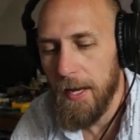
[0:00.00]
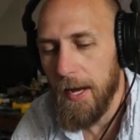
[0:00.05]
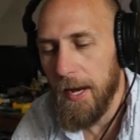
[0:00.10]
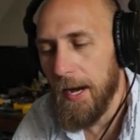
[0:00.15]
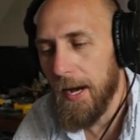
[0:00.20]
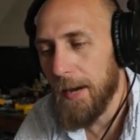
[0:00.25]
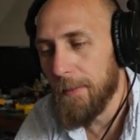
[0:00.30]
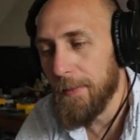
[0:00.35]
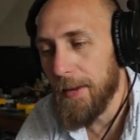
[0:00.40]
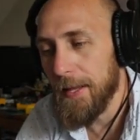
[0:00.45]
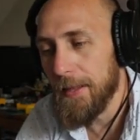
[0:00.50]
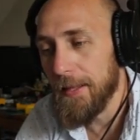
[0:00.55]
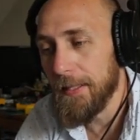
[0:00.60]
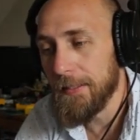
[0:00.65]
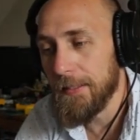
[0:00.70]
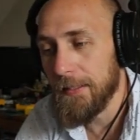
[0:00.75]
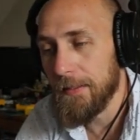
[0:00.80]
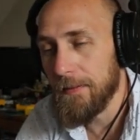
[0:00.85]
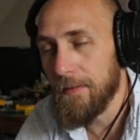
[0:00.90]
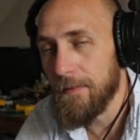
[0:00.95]
And
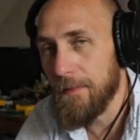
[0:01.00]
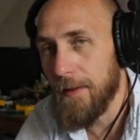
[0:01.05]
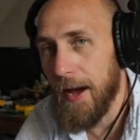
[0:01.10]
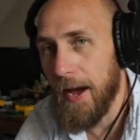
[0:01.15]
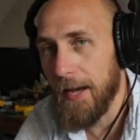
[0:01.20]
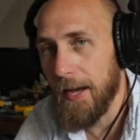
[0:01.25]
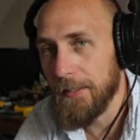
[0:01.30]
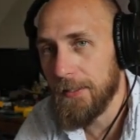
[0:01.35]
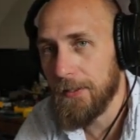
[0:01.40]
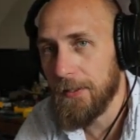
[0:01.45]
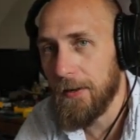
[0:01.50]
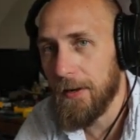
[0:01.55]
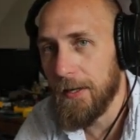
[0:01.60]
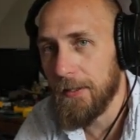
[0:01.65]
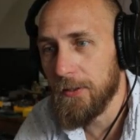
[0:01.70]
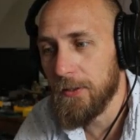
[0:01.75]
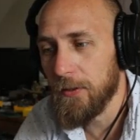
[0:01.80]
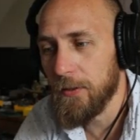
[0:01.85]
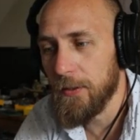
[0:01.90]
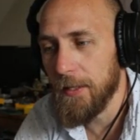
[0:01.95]
this is fast, all
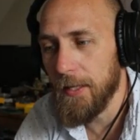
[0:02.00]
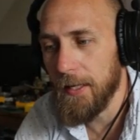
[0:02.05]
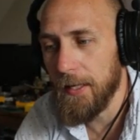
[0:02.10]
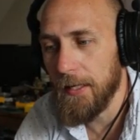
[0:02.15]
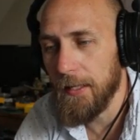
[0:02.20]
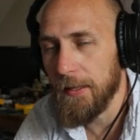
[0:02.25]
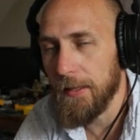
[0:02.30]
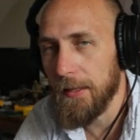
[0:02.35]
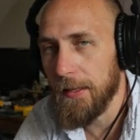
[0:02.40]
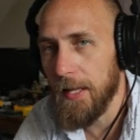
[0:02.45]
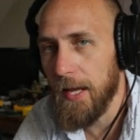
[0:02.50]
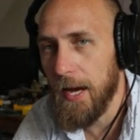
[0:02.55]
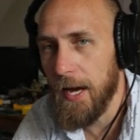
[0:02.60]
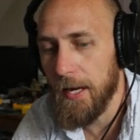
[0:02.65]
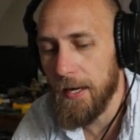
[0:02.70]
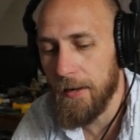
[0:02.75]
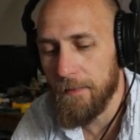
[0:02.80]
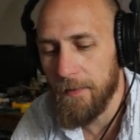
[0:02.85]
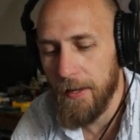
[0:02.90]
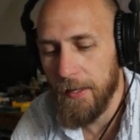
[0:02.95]
right? So you're getting a
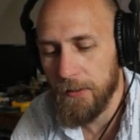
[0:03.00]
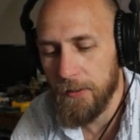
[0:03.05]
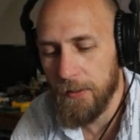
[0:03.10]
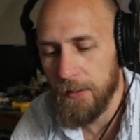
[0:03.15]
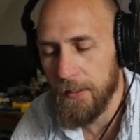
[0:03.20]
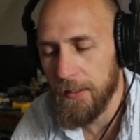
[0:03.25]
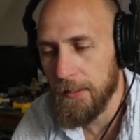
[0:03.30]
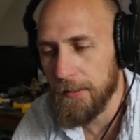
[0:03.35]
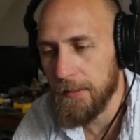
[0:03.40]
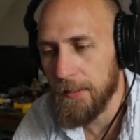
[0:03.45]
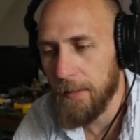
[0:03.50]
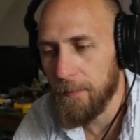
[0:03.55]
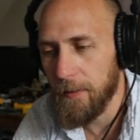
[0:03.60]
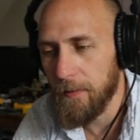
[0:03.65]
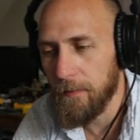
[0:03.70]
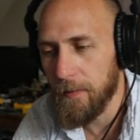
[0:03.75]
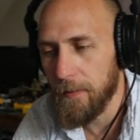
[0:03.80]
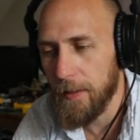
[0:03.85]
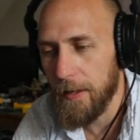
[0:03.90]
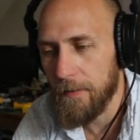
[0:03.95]
lot of extra things
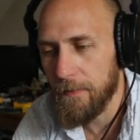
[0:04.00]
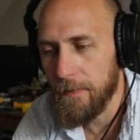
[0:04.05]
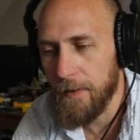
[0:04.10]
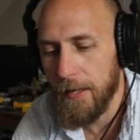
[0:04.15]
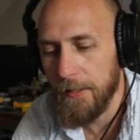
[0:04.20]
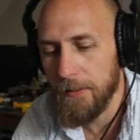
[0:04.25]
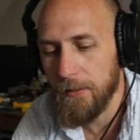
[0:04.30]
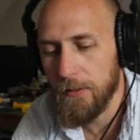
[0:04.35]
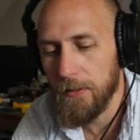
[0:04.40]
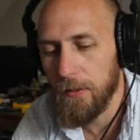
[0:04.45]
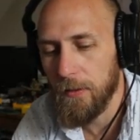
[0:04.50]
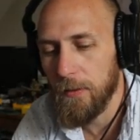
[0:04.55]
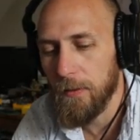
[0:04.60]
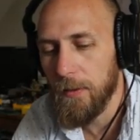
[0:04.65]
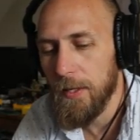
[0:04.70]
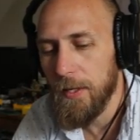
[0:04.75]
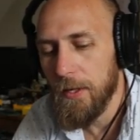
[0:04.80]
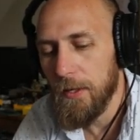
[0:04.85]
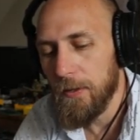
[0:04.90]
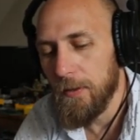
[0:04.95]
coming from that fast. So
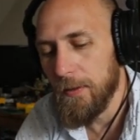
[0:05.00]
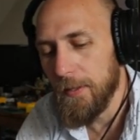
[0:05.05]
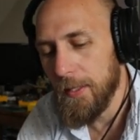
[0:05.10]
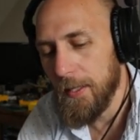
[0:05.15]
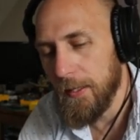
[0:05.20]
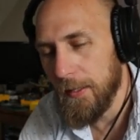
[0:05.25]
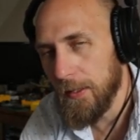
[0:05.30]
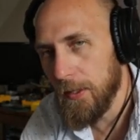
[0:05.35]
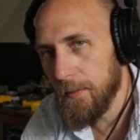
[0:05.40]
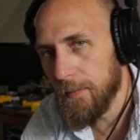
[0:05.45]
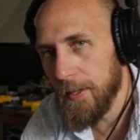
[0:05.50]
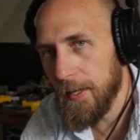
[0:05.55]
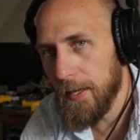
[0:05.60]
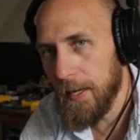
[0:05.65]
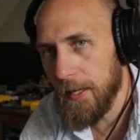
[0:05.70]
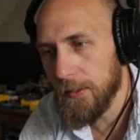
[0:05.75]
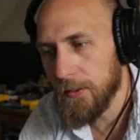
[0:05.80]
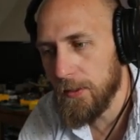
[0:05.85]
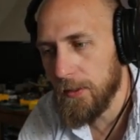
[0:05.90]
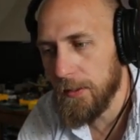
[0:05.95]
you can get a little bit
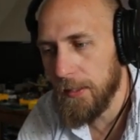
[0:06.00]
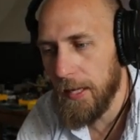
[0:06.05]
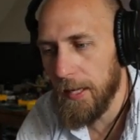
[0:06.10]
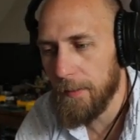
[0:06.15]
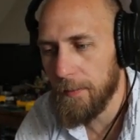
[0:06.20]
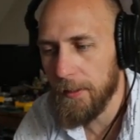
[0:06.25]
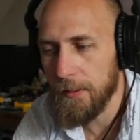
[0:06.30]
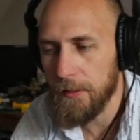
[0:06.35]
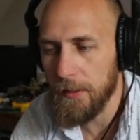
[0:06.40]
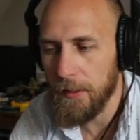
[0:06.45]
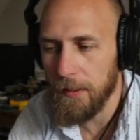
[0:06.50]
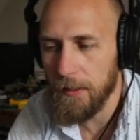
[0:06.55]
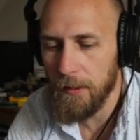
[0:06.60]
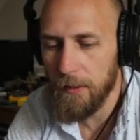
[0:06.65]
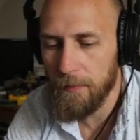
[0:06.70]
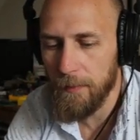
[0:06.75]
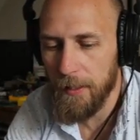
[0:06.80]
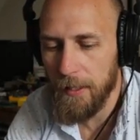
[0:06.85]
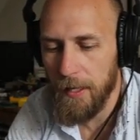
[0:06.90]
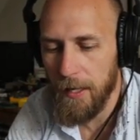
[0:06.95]
extra damage, a
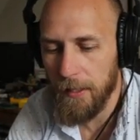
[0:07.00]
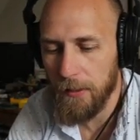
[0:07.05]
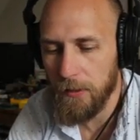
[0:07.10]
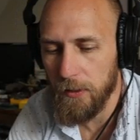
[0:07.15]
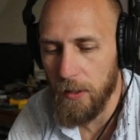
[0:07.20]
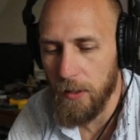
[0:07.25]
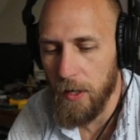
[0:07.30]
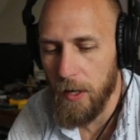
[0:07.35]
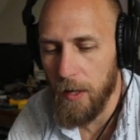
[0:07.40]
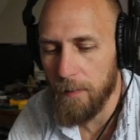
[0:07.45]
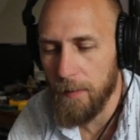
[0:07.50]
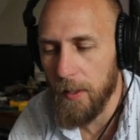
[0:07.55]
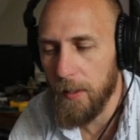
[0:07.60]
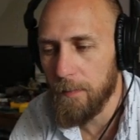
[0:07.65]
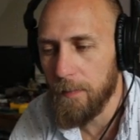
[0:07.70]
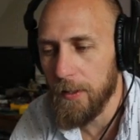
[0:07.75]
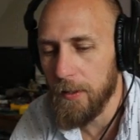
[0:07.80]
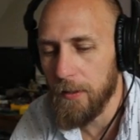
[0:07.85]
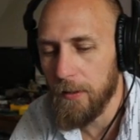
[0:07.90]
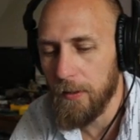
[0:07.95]
little bit extra armor,
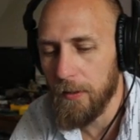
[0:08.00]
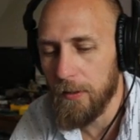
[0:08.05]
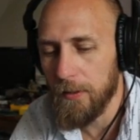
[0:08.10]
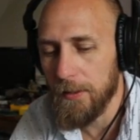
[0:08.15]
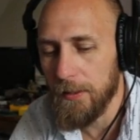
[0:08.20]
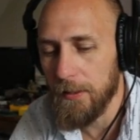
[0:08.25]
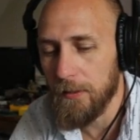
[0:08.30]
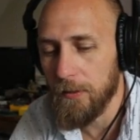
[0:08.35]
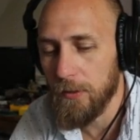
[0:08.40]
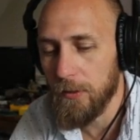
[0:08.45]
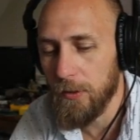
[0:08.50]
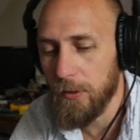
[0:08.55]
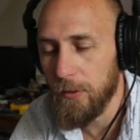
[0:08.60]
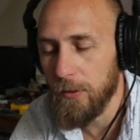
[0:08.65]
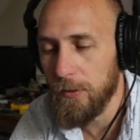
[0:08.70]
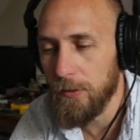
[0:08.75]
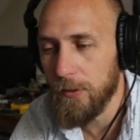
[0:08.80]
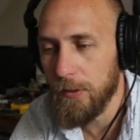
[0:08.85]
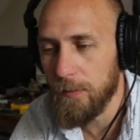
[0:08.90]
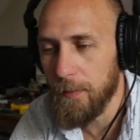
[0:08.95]
but you're losing
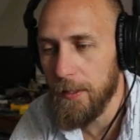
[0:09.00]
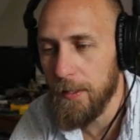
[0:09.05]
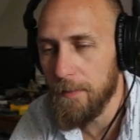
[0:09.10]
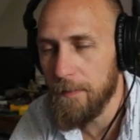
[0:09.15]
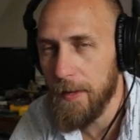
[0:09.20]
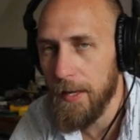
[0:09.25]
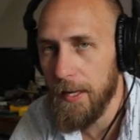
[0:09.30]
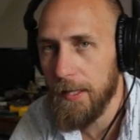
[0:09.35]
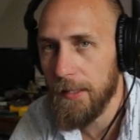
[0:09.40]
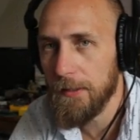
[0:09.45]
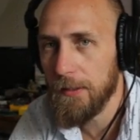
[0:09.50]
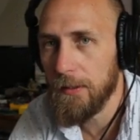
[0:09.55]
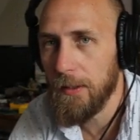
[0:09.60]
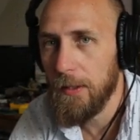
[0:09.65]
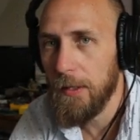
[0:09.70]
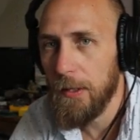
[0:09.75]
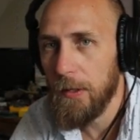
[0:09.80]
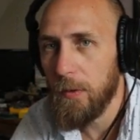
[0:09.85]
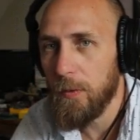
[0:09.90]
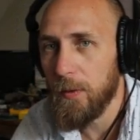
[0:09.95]
2 speed bands,
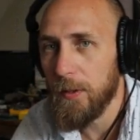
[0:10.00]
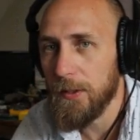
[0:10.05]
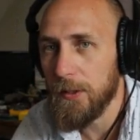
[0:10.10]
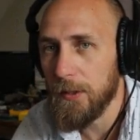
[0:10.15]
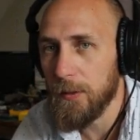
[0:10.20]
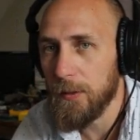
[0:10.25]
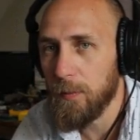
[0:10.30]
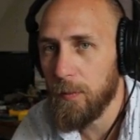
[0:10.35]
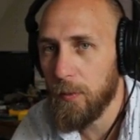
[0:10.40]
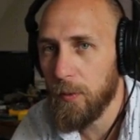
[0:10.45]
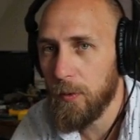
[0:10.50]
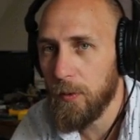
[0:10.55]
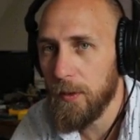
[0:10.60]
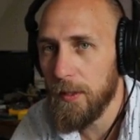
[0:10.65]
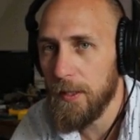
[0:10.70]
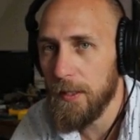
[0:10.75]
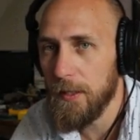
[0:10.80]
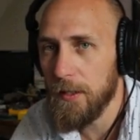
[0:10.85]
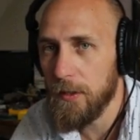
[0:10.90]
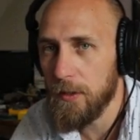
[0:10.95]
which is
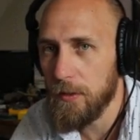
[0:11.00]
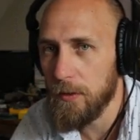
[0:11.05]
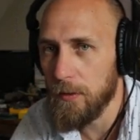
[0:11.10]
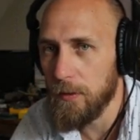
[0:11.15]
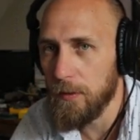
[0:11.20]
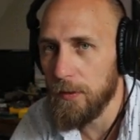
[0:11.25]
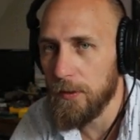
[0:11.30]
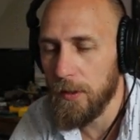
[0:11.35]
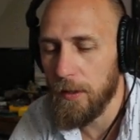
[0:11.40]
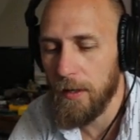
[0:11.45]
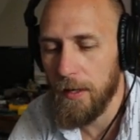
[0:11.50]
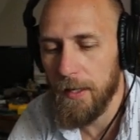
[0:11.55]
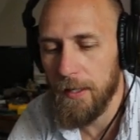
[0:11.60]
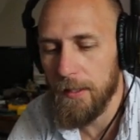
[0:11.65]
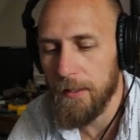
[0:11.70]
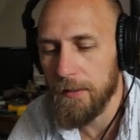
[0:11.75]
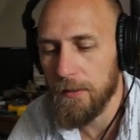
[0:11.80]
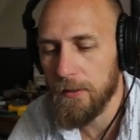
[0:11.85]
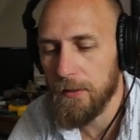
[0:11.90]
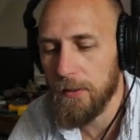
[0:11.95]
pretty huge, all
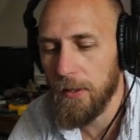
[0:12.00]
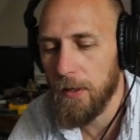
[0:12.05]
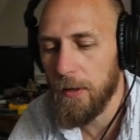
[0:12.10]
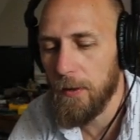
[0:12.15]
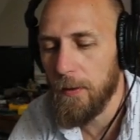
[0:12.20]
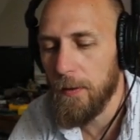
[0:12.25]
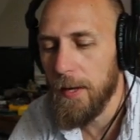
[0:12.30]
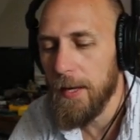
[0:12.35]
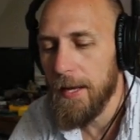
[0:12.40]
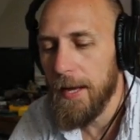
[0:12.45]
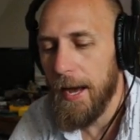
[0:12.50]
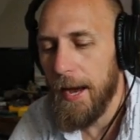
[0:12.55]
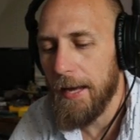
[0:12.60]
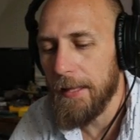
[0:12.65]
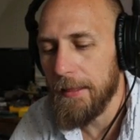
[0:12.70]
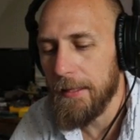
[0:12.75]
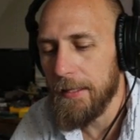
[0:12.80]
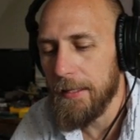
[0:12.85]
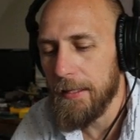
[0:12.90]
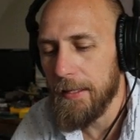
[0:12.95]
right? And so
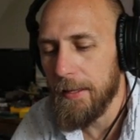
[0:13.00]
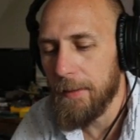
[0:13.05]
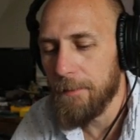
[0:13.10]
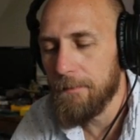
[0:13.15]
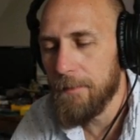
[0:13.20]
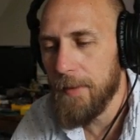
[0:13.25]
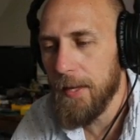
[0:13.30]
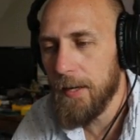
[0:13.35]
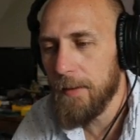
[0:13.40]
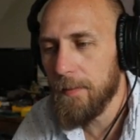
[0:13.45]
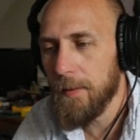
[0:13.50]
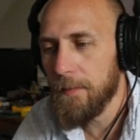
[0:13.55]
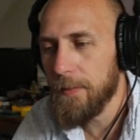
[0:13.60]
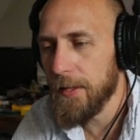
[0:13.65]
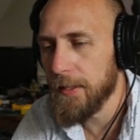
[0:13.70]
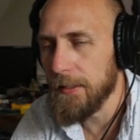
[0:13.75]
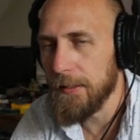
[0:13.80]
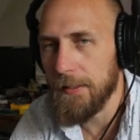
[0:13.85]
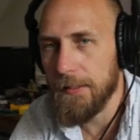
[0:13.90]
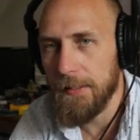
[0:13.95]
at the minimum,
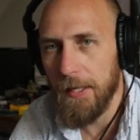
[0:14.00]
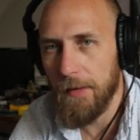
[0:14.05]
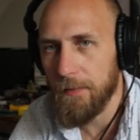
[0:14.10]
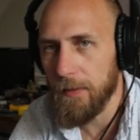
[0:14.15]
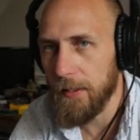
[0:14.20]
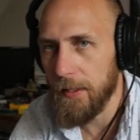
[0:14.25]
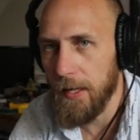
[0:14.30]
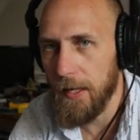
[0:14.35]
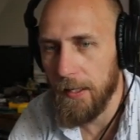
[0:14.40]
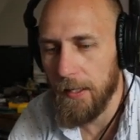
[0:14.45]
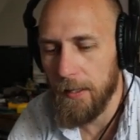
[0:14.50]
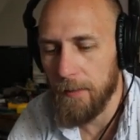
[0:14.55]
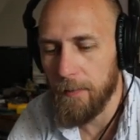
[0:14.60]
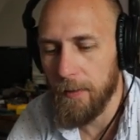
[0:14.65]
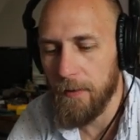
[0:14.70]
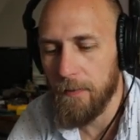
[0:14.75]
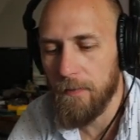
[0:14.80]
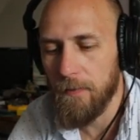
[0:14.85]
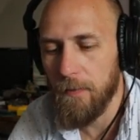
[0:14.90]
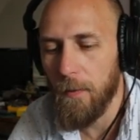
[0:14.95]
this is definitely not going to be
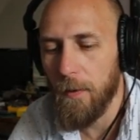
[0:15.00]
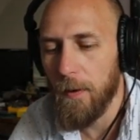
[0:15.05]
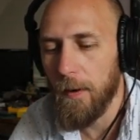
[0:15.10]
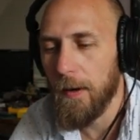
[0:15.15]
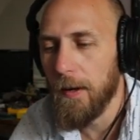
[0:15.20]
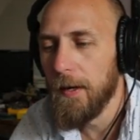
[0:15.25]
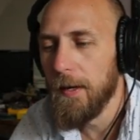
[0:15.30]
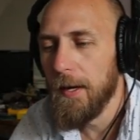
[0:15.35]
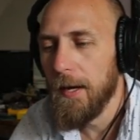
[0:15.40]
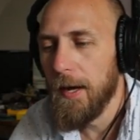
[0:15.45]
a 4.